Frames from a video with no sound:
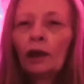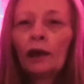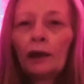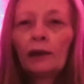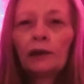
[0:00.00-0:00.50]

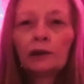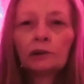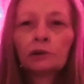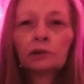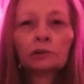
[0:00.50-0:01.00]

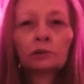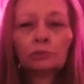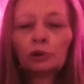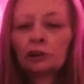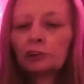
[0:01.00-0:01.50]
And we're
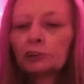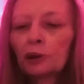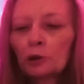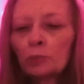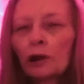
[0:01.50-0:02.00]
going to talk
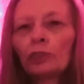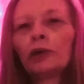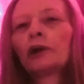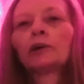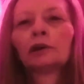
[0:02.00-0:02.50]
about
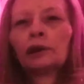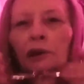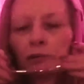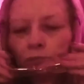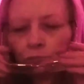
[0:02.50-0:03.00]
that.
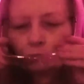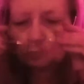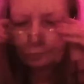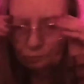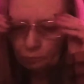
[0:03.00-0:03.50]
And
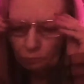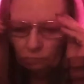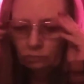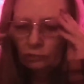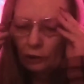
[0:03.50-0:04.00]

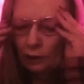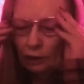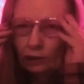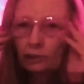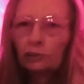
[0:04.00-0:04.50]

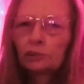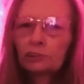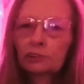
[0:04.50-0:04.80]
it is.